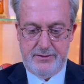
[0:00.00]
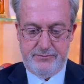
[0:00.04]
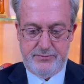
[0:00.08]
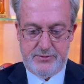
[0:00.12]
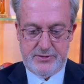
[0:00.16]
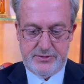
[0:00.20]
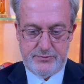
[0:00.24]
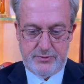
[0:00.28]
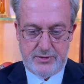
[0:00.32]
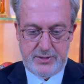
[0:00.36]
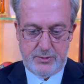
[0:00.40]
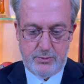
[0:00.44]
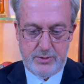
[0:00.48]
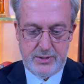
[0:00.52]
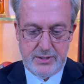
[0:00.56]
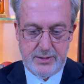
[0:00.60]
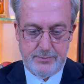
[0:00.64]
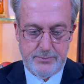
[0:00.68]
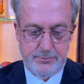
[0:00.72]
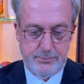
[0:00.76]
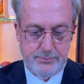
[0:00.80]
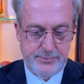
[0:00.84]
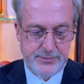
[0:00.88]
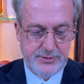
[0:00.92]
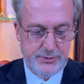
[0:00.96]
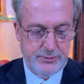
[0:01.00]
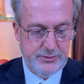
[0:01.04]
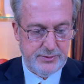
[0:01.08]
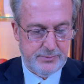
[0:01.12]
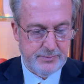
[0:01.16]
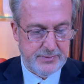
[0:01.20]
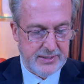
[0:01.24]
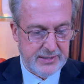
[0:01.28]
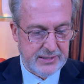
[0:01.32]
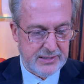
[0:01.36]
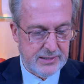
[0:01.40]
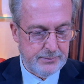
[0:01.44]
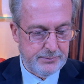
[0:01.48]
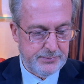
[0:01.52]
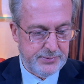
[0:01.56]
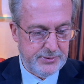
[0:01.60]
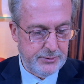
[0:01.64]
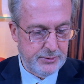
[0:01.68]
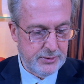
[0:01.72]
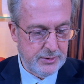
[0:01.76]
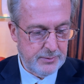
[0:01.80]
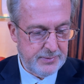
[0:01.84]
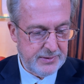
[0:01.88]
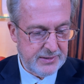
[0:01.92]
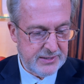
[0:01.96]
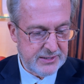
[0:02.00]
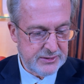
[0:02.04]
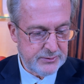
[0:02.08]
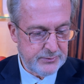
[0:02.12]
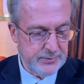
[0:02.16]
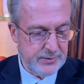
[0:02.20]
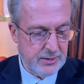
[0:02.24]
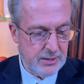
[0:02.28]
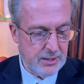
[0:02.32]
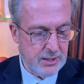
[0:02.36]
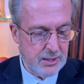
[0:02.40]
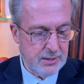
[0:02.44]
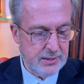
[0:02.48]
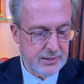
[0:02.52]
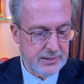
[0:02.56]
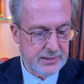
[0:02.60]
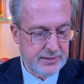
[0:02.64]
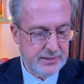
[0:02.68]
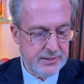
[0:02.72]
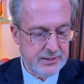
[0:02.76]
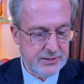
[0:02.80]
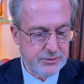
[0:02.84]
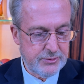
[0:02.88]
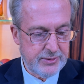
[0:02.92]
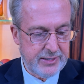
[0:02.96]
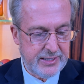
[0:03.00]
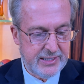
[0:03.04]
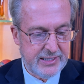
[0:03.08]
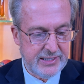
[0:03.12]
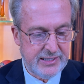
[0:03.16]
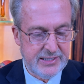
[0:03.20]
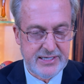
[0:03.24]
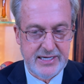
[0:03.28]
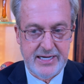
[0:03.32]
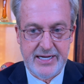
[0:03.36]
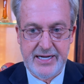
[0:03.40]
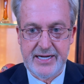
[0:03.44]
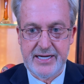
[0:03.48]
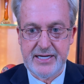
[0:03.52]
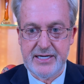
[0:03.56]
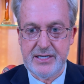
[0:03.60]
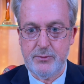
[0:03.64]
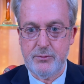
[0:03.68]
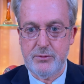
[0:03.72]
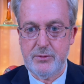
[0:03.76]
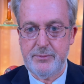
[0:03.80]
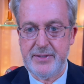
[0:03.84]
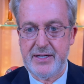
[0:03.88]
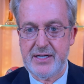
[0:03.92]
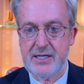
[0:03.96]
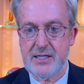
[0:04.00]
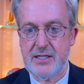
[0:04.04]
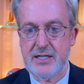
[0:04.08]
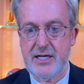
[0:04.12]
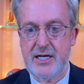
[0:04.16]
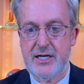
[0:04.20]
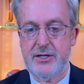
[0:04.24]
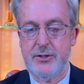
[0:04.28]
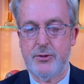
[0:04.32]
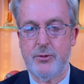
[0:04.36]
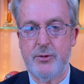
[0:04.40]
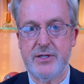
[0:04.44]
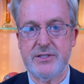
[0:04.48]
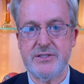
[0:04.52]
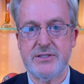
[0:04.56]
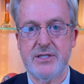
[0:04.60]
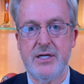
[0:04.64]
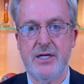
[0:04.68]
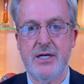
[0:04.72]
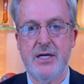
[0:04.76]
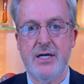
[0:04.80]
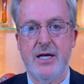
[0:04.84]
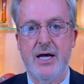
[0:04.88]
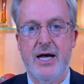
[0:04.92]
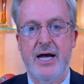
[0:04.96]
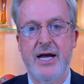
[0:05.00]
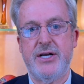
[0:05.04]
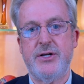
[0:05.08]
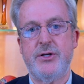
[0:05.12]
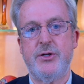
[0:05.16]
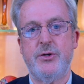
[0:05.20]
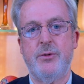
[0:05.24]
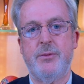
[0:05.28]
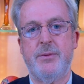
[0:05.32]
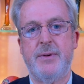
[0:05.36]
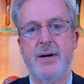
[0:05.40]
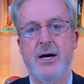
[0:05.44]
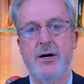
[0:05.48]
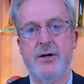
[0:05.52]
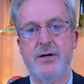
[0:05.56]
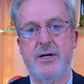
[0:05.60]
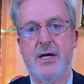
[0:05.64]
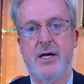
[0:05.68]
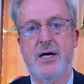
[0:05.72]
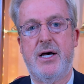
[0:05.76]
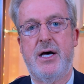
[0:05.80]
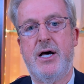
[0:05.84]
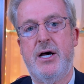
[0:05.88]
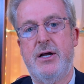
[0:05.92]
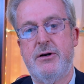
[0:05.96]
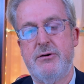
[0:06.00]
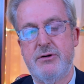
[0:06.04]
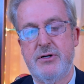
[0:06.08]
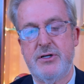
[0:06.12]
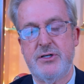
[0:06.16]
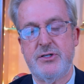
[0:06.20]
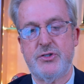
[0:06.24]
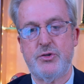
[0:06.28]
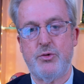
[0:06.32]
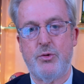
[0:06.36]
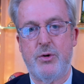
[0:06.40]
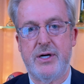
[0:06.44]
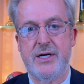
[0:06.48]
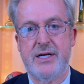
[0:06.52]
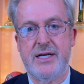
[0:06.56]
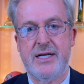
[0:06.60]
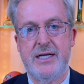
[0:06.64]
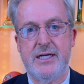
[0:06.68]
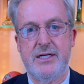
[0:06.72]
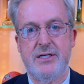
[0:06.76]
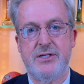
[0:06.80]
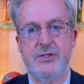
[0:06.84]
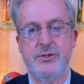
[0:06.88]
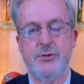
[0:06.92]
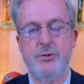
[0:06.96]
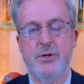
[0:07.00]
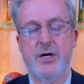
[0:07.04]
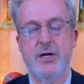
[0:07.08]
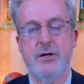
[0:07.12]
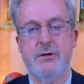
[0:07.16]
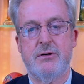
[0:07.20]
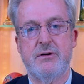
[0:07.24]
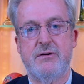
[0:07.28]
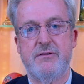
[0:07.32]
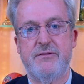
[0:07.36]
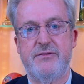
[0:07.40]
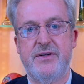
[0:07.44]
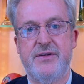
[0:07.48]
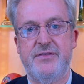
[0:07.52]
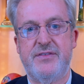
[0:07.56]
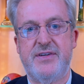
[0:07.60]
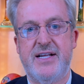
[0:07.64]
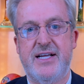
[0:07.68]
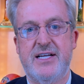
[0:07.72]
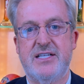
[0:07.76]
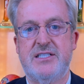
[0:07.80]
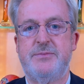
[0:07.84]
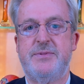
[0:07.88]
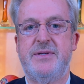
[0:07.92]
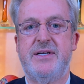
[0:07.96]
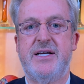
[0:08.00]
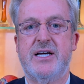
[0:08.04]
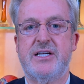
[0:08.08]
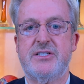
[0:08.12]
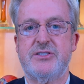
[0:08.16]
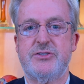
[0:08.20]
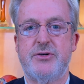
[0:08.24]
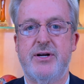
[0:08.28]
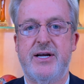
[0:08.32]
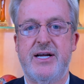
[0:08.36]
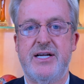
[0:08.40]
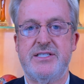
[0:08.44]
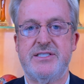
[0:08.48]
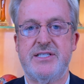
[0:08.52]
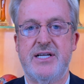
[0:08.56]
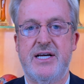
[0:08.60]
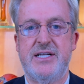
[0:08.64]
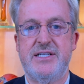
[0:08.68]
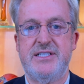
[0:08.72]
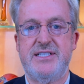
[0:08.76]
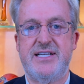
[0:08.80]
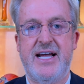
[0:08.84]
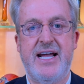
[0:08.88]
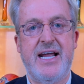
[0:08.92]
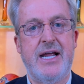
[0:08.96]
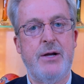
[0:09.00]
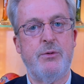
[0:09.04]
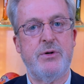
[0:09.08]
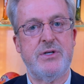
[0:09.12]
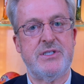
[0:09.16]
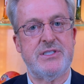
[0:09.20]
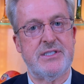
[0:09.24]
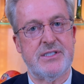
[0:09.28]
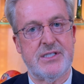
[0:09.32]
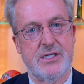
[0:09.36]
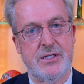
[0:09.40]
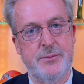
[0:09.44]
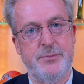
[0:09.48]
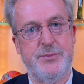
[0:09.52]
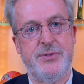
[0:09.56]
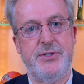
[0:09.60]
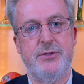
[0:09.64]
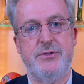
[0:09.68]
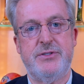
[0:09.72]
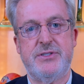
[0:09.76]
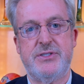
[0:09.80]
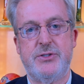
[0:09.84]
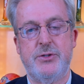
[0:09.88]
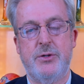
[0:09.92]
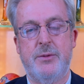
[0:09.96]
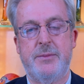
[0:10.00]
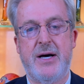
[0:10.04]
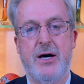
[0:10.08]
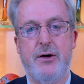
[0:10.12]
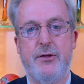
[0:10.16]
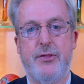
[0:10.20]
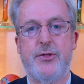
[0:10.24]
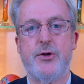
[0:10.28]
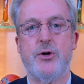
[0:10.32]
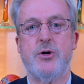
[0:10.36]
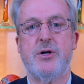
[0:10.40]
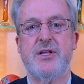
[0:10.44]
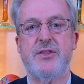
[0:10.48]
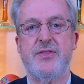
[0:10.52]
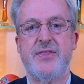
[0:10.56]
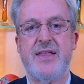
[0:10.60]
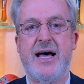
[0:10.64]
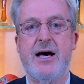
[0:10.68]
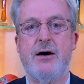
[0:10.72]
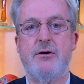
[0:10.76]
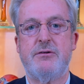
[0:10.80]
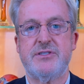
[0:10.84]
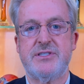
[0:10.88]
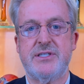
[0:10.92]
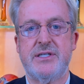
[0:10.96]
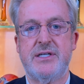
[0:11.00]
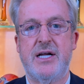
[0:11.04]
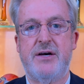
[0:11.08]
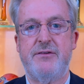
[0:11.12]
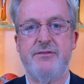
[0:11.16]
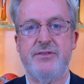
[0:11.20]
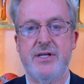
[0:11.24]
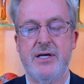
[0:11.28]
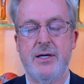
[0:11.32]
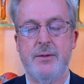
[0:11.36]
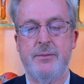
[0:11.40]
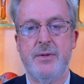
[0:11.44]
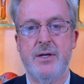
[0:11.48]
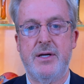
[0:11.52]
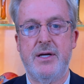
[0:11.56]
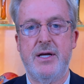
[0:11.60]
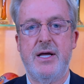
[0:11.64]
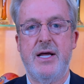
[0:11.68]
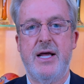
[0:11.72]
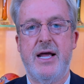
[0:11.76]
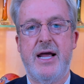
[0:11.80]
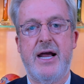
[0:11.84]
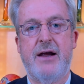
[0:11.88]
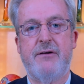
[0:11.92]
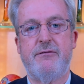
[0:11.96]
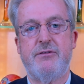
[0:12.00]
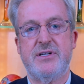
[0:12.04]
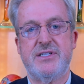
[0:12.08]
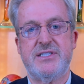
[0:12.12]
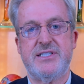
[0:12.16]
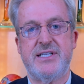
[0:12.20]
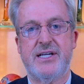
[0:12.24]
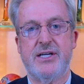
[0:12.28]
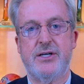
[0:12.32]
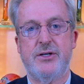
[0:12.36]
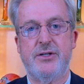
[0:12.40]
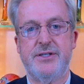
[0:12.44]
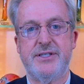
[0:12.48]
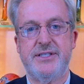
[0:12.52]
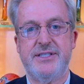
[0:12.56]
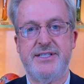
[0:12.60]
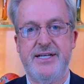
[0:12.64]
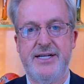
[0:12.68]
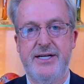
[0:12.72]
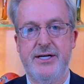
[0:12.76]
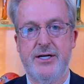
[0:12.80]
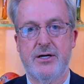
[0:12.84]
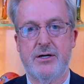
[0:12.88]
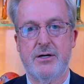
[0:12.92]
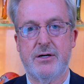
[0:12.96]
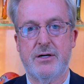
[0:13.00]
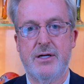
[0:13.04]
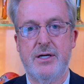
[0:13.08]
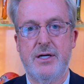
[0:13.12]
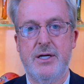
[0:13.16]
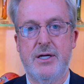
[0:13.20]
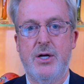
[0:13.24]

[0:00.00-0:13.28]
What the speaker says: First of all, I want to mute my computer because we are in the trading day and it will make a lot of noise. I do about 120 to 150 SPX trades a day, which computes to about 30,000 of them every single year.